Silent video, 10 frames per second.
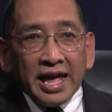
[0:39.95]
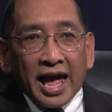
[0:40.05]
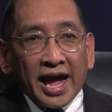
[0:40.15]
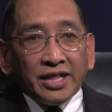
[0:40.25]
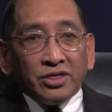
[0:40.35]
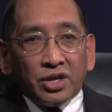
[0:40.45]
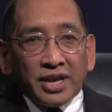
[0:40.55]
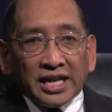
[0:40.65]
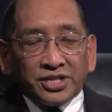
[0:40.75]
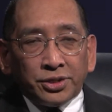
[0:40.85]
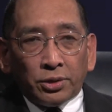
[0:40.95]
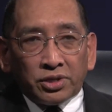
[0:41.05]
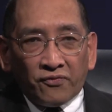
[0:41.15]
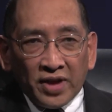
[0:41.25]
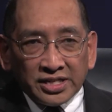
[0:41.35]
and the National
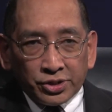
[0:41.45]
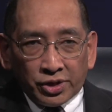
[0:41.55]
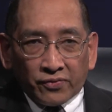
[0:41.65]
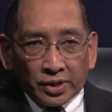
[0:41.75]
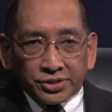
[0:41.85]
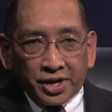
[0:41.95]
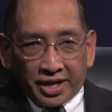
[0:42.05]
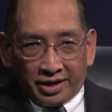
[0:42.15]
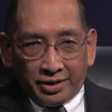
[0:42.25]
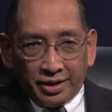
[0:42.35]
Defense University.